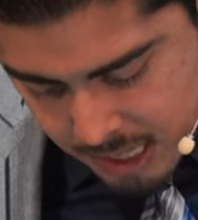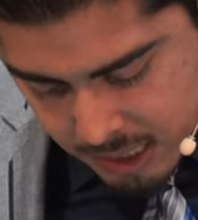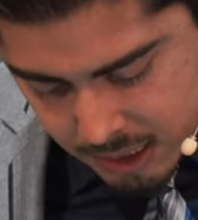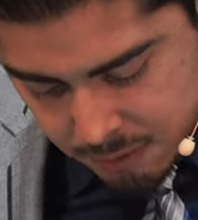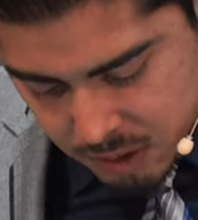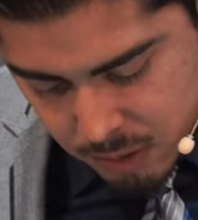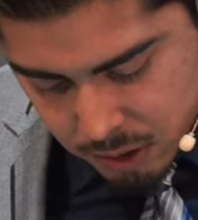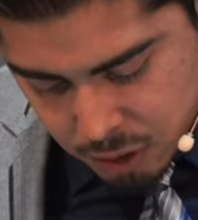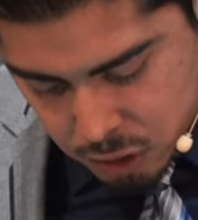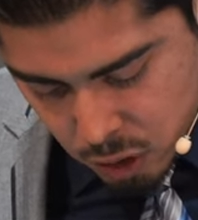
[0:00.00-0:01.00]
He lived among
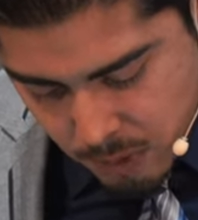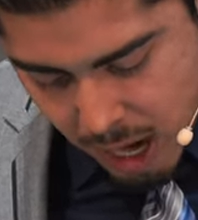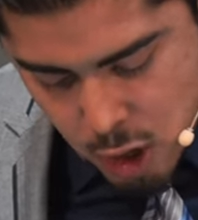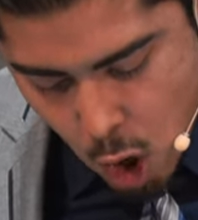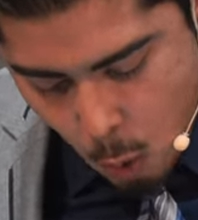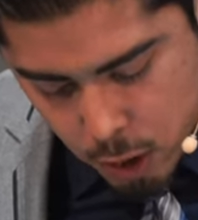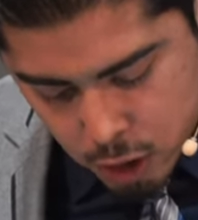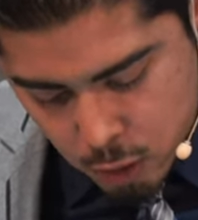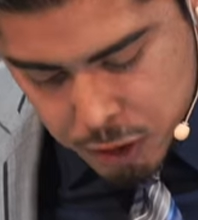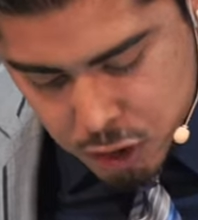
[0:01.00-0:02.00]
the tomb, and no one
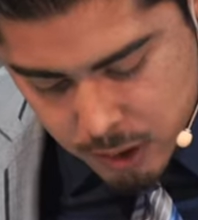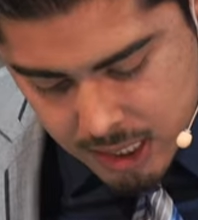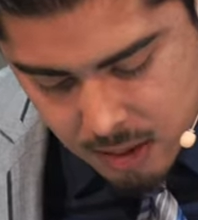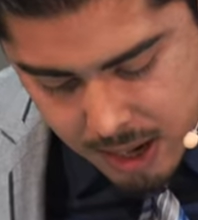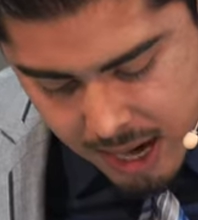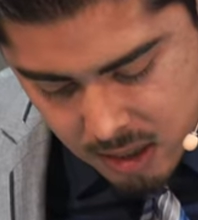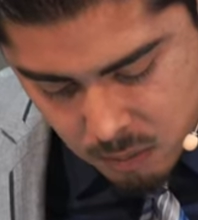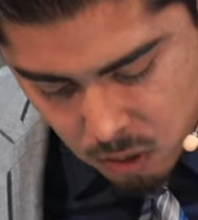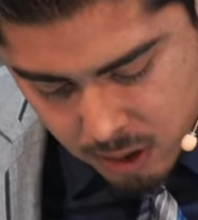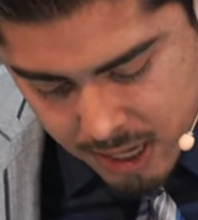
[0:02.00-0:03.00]
could restrain him
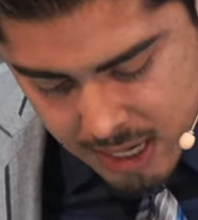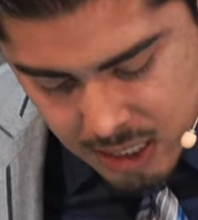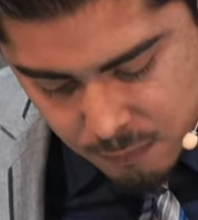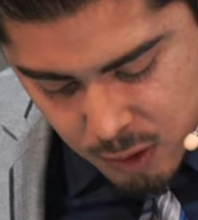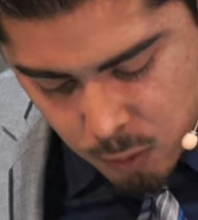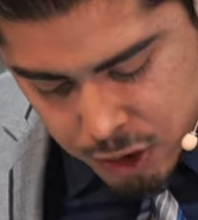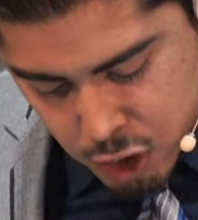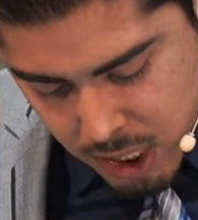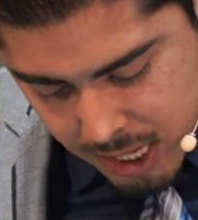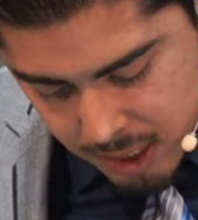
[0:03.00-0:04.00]
anymore, even with
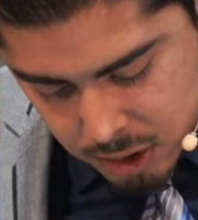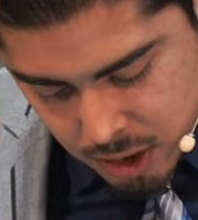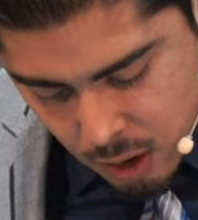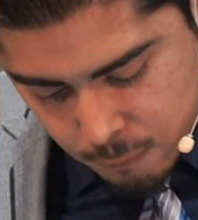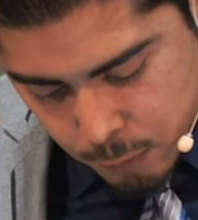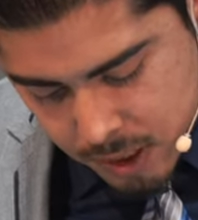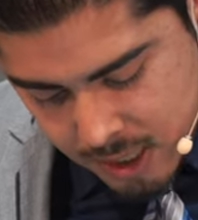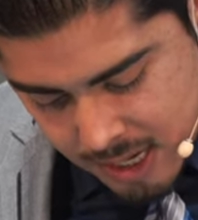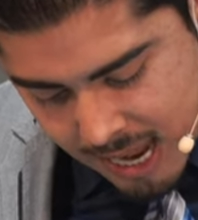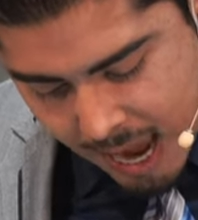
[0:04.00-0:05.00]
chains, for
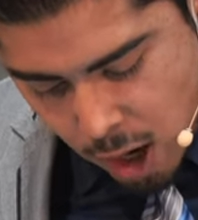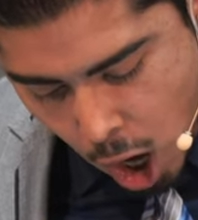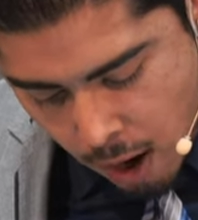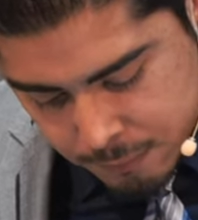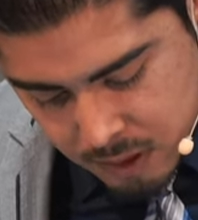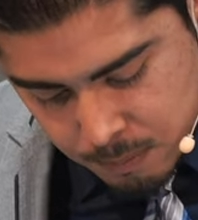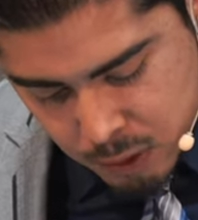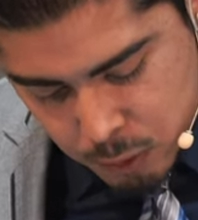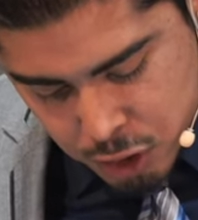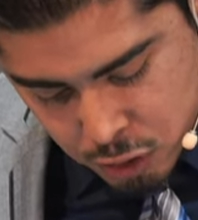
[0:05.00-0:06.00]
he had often
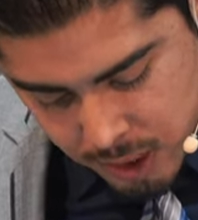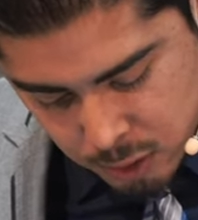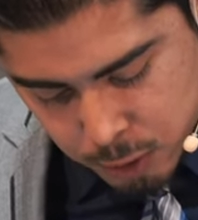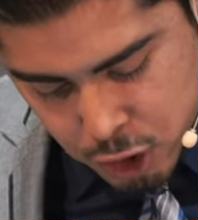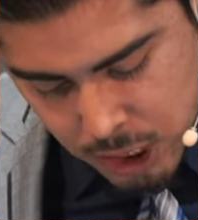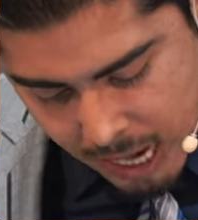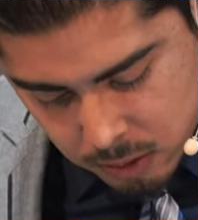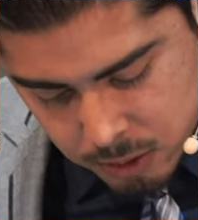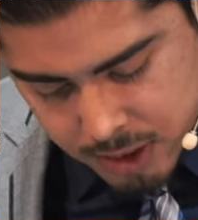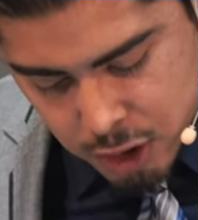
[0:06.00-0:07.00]
been restrained with
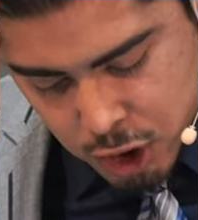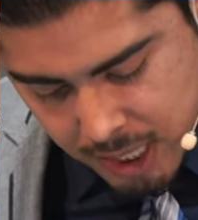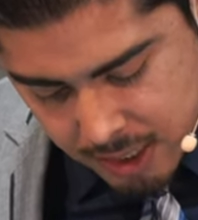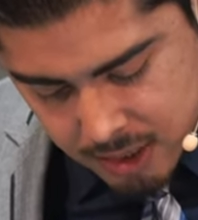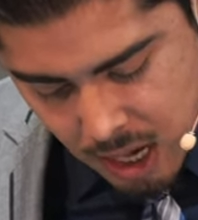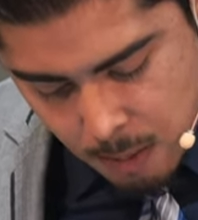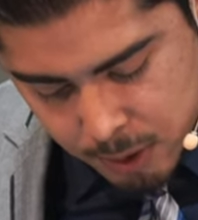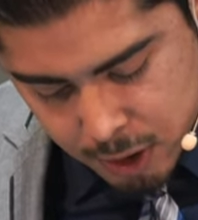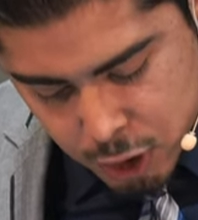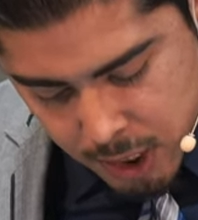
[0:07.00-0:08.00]
shackles and chains,
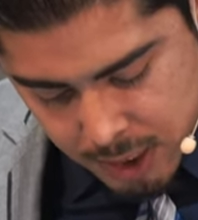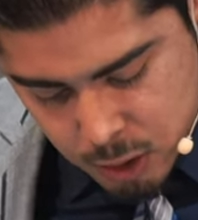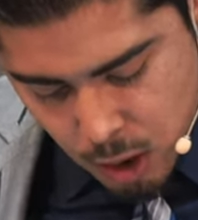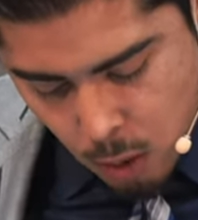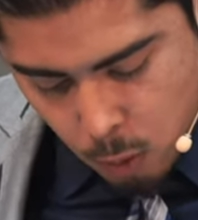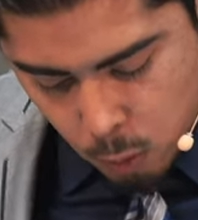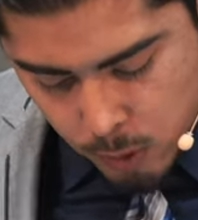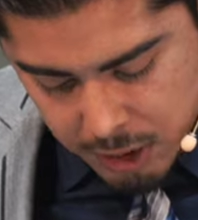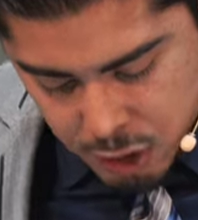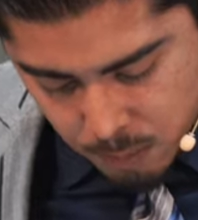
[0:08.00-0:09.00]
but the chains were
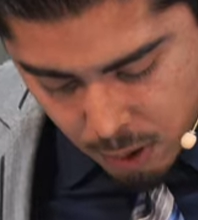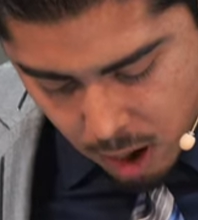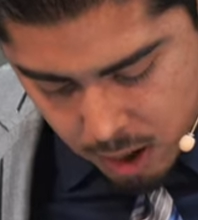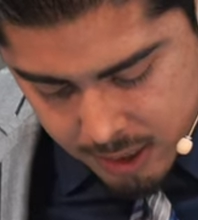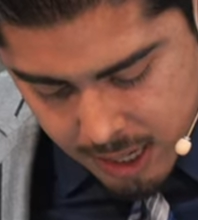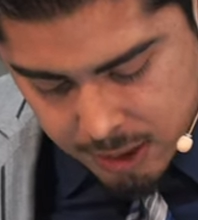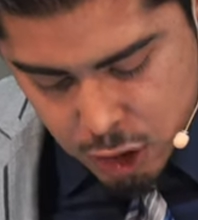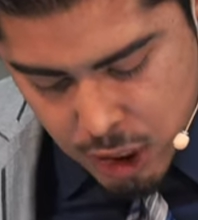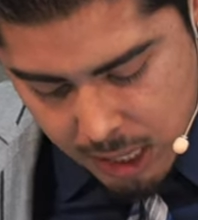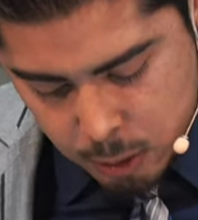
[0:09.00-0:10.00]
wrenched apart, and the
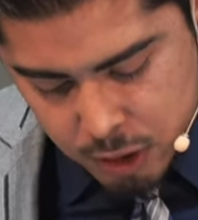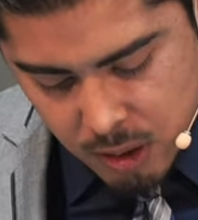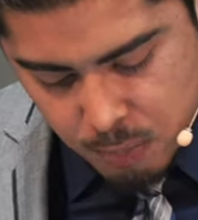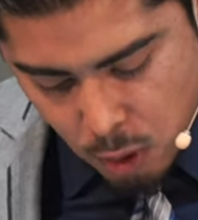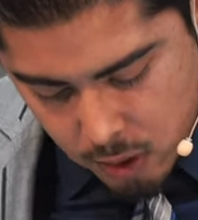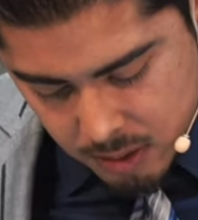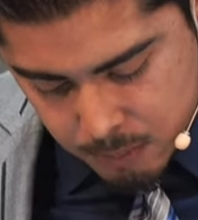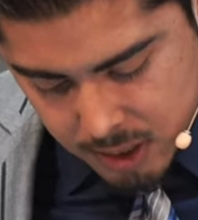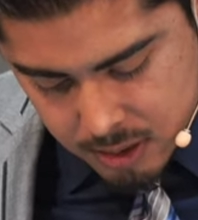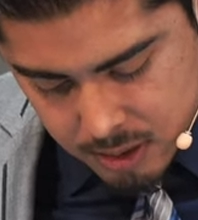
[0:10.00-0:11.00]
shackles he broke in
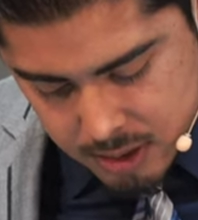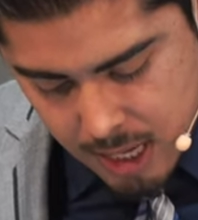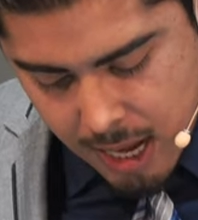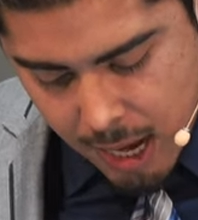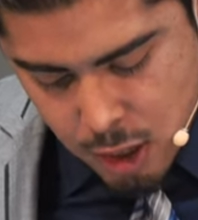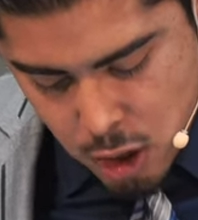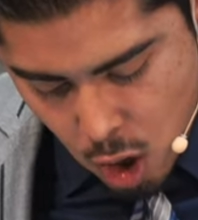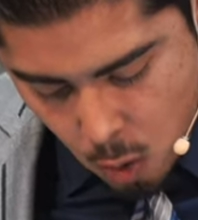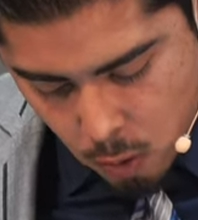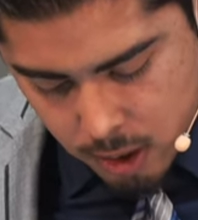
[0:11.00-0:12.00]
pieces, and
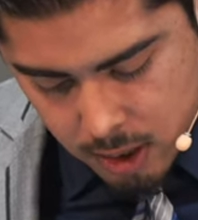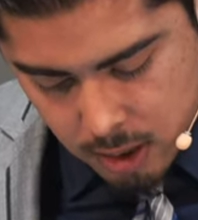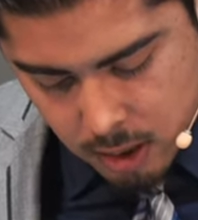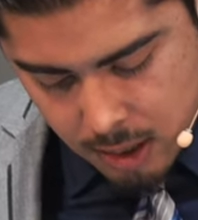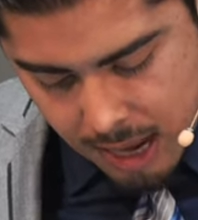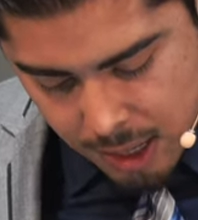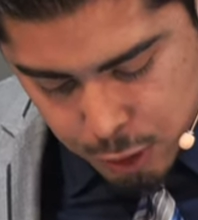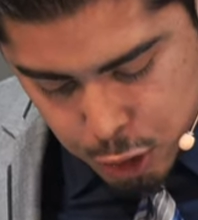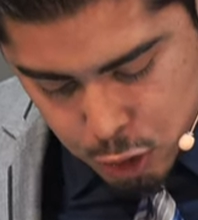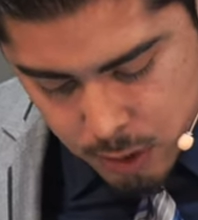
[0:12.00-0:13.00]
no one had
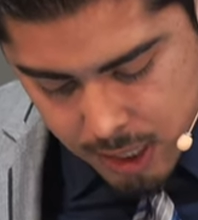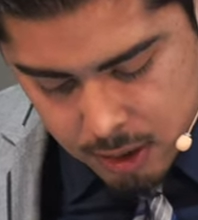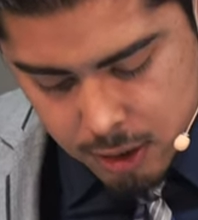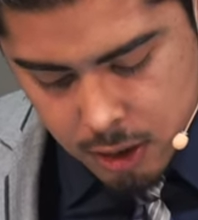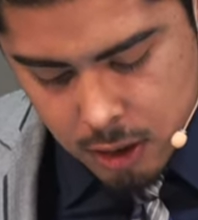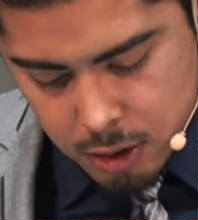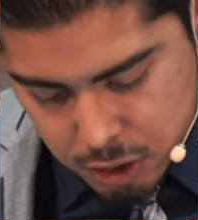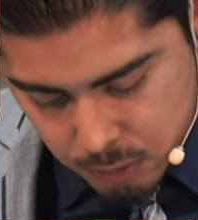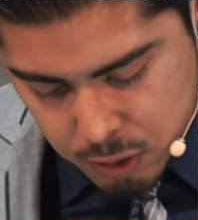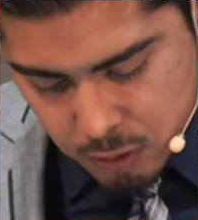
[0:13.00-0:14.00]
the strength to
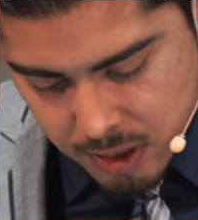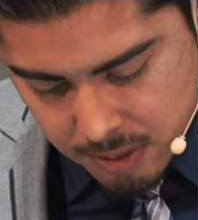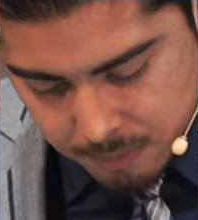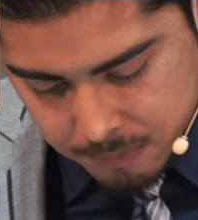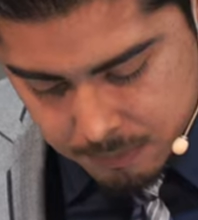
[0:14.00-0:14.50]
subdue him.